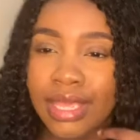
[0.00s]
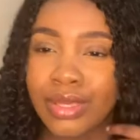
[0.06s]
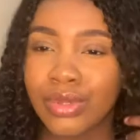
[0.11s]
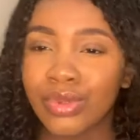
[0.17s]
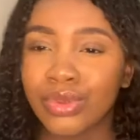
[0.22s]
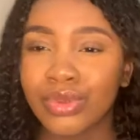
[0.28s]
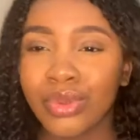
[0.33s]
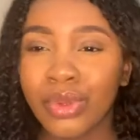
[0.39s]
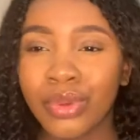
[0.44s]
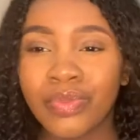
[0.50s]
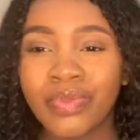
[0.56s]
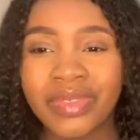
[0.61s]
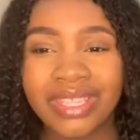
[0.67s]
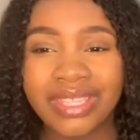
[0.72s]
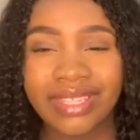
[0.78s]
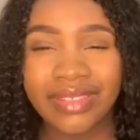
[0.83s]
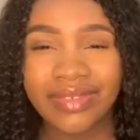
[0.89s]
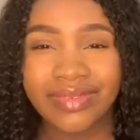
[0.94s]
could not
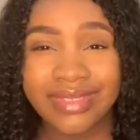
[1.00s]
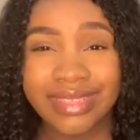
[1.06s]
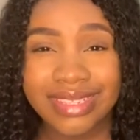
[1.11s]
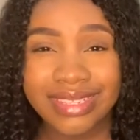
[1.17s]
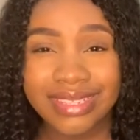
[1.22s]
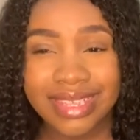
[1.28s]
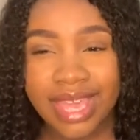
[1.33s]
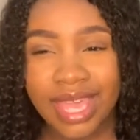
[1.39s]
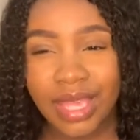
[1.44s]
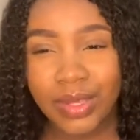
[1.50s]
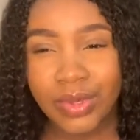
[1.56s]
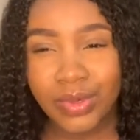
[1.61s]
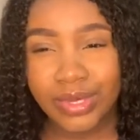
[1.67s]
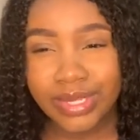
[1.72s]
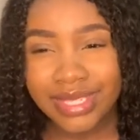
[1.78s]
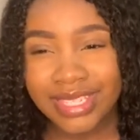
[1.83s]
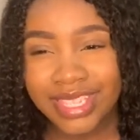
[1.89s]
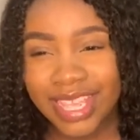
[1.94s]
believe this guy
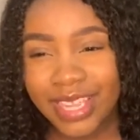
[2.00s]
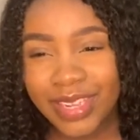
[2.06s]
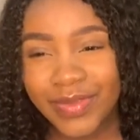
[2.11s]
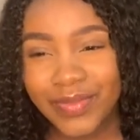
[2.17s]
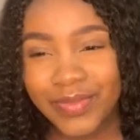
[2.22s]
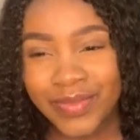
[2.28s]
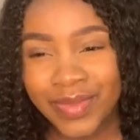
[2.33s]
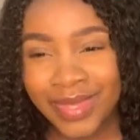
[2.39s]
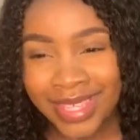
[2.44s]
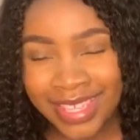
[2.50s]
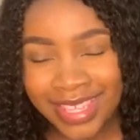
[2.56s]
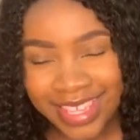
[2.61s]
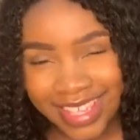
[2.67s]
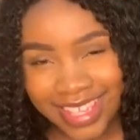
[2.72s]
ghosted me.